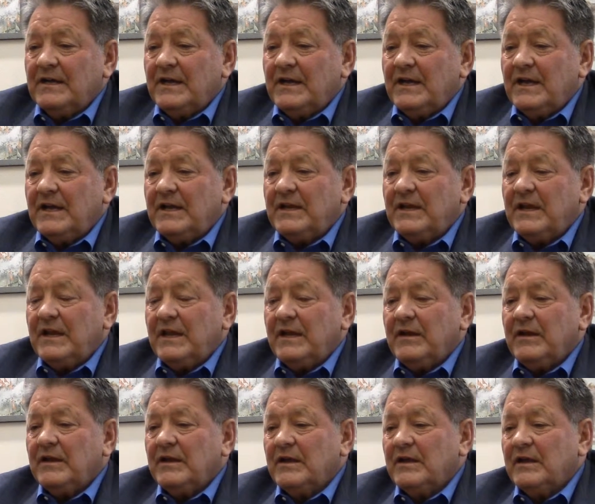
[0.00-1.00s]
at
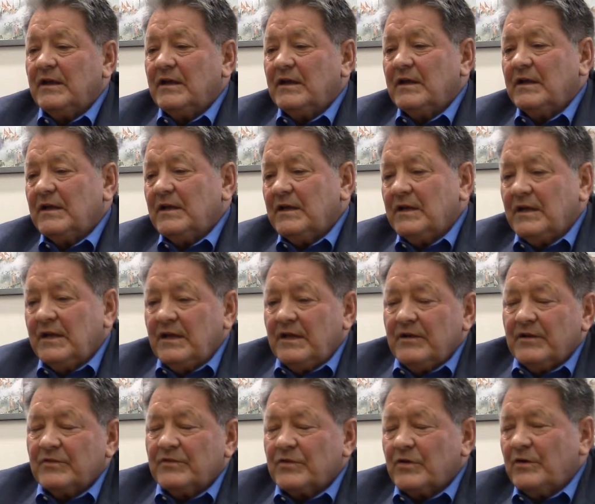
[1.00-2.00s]

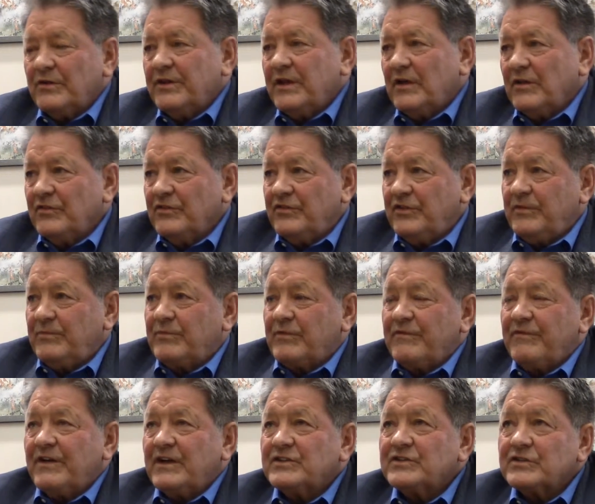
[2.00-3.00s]
it's called LZ
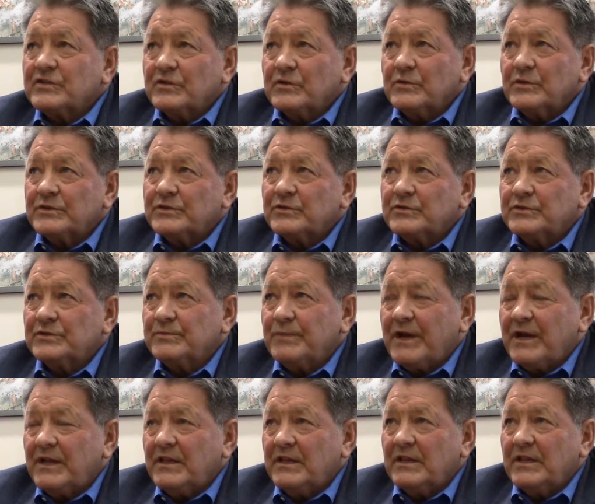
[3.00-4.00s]
Professional, which was
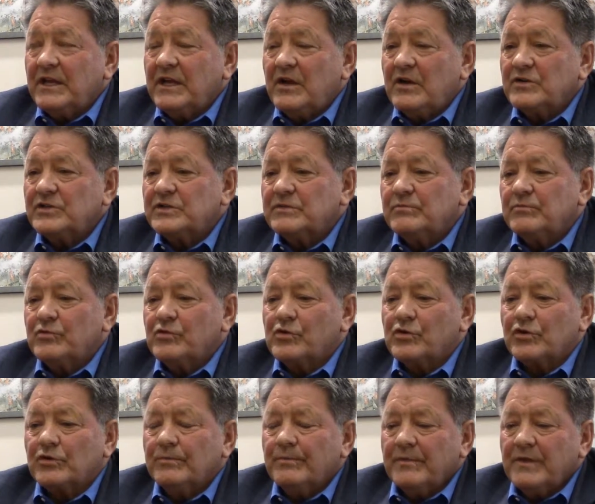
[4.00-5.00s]
by the Laotian
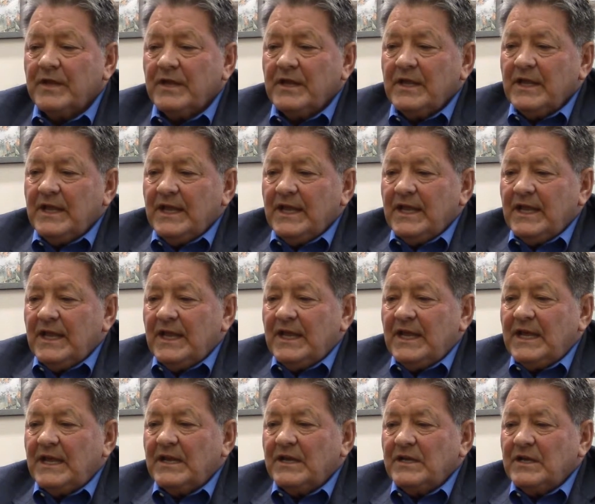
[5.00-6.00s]
border,
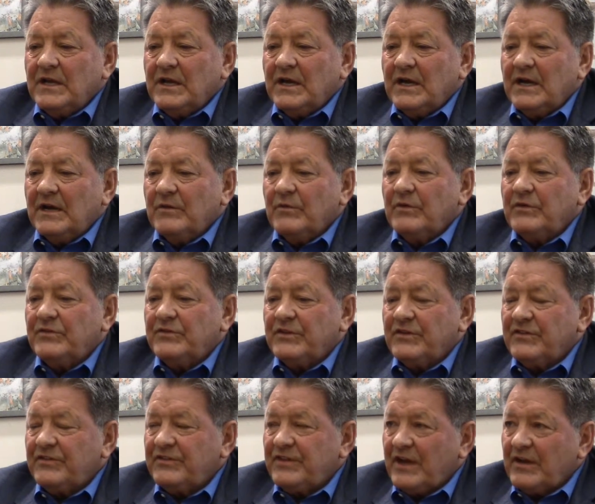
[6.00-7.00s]
and it was
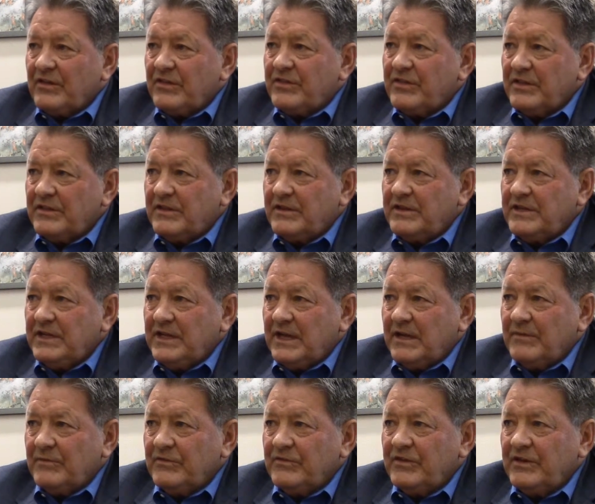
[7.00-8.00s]
just south of the
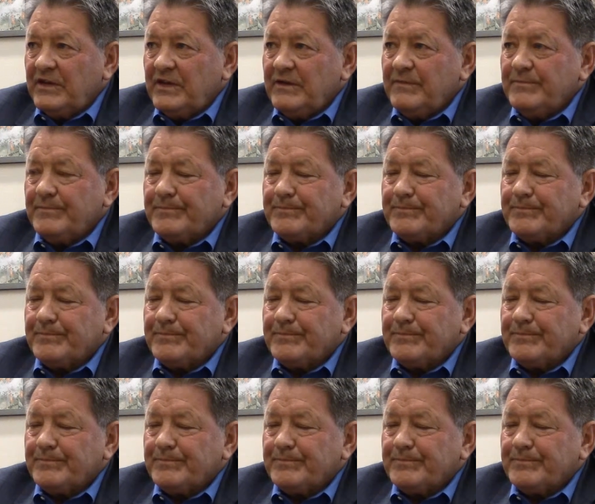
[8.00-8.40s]
DMZ.